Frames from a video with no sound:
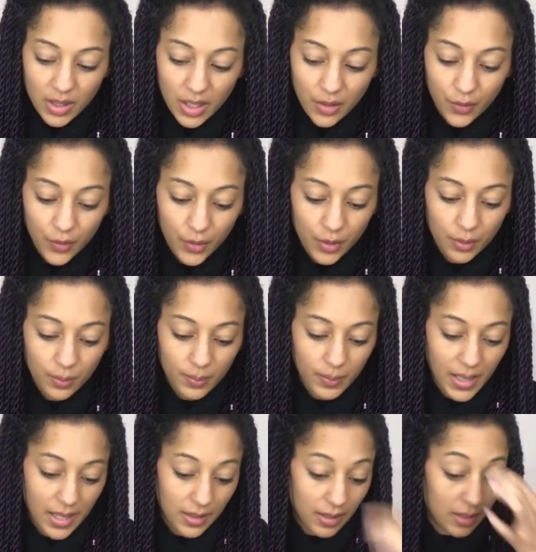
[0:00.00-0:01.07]
different
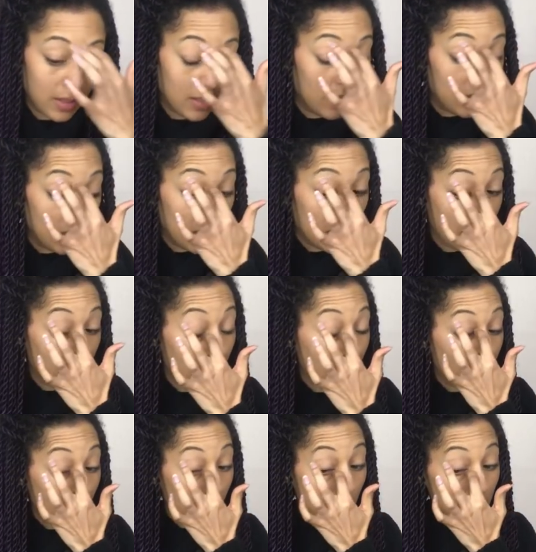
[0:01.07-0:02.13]
patterns in here that
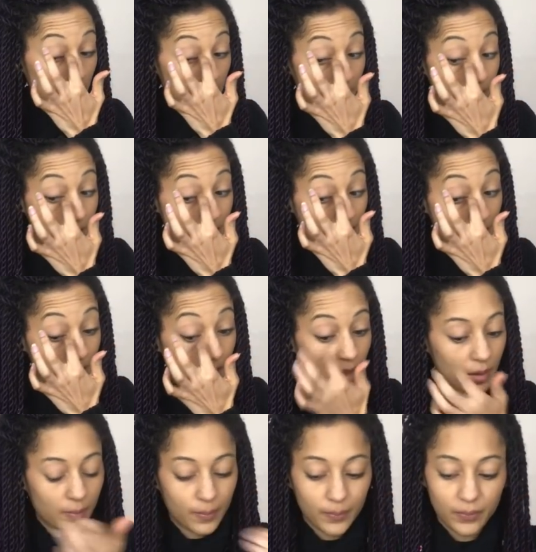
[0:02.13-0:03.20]
I want to make,